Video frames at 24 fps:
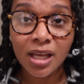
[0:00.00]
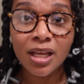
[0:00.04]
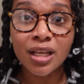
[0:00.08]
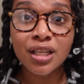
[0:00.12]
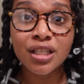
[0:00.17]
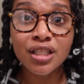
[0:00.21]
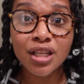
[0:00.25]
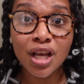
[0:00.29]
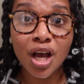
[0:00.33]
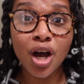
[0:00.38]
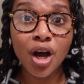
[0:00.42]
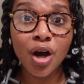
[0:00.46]

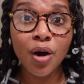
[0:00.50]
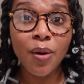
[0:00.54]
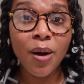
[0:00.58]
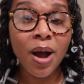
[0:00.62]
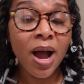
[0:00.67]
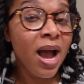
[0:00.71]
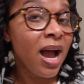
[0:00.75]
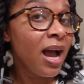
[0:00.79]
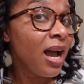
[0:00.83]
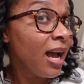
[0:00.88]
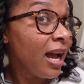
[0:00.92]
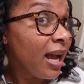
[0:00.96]

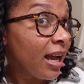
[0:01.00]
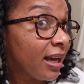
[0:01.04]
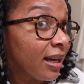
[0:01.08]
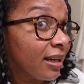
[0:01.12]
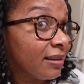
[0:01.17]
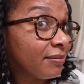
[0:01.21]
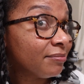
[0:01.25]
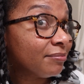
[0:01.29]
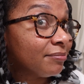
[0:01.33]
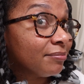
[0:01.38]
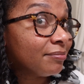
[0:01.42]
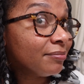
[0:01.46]
So,
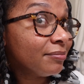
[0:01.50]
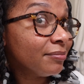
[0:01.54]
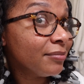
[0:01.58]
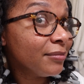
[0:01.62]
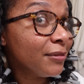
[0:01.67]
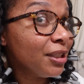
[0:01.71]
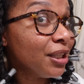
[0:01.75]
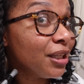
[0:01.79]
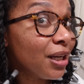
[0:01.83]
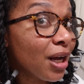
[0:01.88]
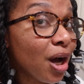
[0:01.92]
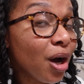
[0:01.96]

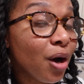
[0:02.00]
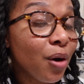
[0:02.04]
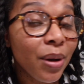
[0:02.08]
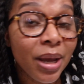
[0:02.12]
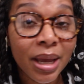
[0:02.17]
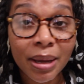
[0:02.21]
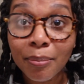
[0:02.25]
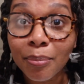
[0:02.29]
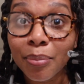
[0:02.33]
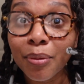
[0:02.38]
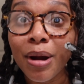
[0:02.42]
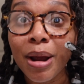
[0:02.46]
you know,
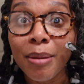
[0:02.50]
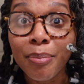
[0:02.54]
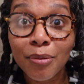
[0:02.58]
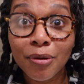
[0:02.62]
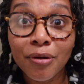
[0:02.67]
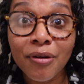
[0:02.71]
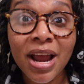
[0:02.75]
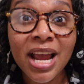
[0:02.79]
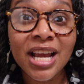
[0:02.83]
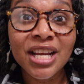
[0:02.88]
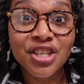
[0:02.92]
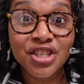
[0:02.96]
in
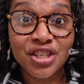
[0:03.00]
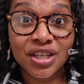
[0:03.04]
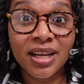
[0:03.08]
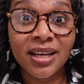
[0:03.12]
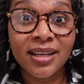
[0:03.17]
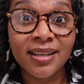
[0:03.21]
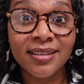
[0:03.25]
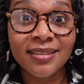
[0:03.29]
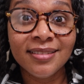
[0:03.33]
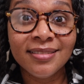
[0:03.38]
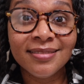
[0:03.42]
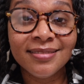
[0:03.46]

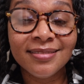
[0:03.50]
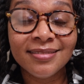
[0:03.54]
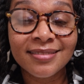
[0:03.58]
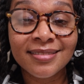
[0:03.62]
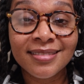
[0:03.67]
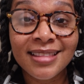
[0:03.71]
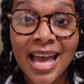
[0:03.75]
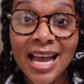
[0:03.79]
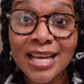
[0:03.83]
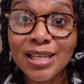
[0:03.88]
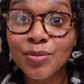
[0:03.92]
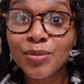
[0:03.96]
preparation,
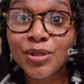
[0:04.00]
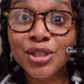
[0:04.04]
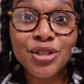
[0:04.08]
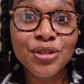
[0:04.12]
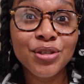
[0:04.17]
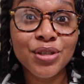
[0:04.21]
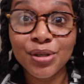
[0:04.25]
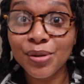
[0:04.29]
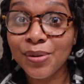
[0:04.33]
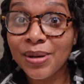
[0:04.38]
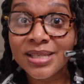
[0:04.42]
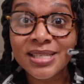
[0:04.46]
that's what you
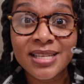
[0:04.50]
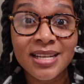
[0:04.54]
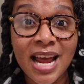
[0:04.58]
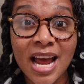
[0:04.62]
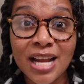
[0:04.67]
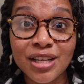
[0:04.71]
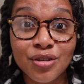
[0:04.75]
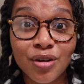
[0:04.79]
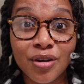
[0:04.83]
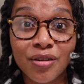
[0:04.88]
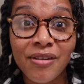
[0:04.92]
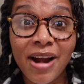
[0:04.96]
do as a
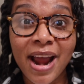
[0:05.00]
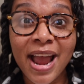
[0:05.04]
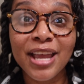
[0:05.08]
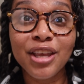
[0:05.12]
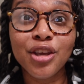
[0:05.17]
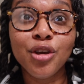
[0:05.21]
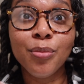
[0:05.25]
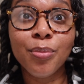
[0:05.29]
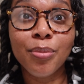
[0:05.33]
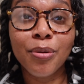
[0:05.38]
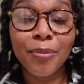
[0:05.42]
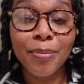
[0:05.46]
natural, right?
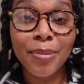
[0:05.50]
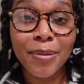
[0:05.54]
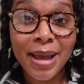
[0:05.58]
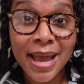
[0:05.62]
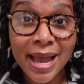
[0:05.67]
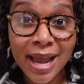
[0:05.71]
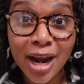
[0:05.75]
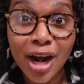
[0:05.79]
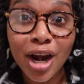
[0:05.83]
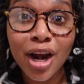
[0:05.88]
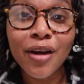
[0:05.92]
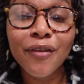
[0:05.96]
You
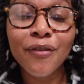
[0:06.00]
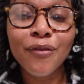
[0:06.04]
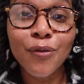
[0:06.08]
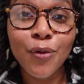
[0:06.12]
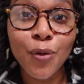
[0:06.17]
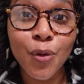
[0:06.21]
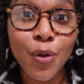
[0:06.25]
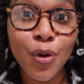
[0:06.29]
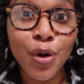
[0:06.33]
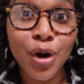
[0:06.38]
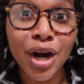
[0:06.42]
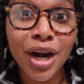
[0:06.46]
prepare
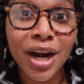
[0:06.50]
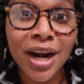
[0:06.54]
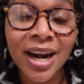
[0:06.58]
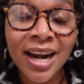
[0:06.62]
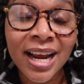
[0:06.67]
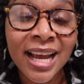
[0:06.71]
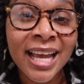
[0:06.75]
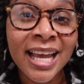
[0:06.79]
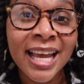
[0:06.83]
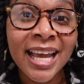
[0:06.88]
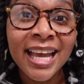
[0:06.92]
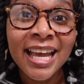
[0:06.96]
for
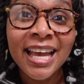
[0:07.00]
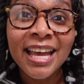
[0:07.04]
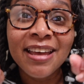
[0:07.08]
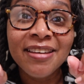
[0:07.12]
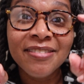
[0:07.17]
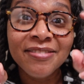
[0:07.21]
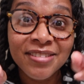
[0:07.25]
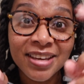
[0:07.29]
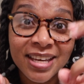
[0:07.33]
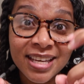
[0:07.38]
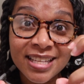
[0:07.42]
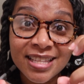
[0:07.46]

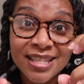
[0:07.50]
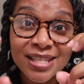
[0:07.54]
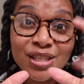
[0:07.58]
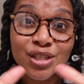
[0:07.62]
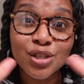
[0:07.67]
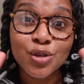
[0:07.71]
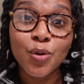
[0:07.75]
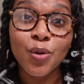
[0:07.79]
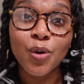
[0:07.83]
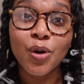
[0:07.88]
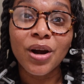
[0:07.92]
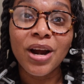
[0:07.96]

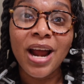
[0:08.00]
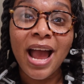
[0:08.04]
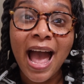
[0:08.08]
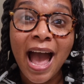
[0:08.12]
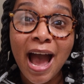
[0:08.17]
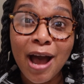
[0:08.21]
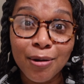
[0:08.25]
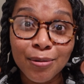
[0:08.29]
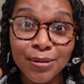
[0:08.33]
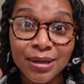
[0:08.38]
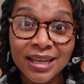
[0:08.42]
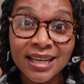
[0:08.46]
events or
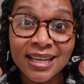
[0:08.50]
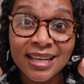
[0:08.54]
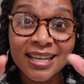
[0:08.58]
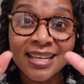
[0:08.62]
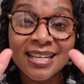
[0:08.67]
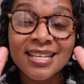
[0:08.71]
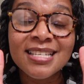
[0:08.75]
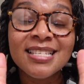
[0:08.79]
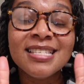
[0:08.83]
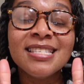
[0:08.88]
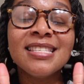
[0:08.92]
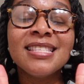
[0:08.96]

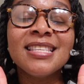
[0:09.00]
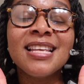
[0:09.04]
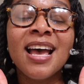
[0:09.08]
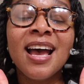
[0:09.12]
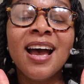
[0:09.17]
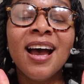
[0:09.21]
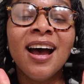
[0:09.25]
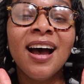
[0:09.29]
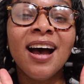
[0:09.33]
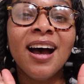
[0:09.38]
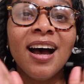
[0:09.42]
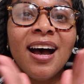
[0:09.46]
outings.
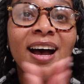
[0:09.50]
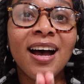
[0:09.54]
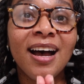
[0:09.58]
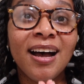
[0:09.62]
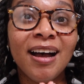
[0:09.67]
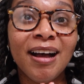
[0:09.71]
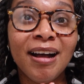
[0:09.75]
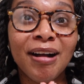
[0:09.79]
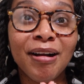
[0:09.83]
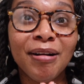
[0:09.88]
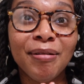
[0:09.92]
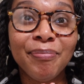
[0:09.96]

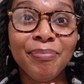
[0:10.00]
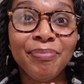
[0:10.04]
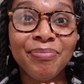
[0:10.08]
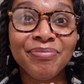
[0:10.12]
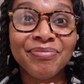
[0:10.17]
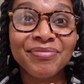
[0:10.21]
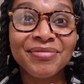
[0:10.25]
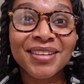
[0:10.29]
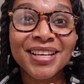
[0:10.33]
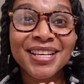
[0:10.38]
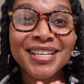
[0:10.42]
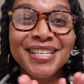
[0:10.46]

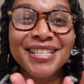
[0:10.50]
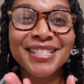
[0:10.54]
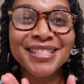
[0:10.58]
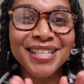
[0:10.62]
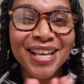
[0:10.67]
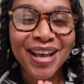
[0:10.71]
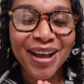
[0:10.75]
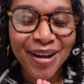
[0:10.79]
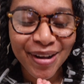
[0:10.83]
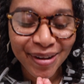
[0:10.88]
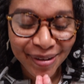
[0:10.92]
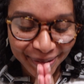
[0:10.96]

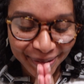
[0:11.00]
So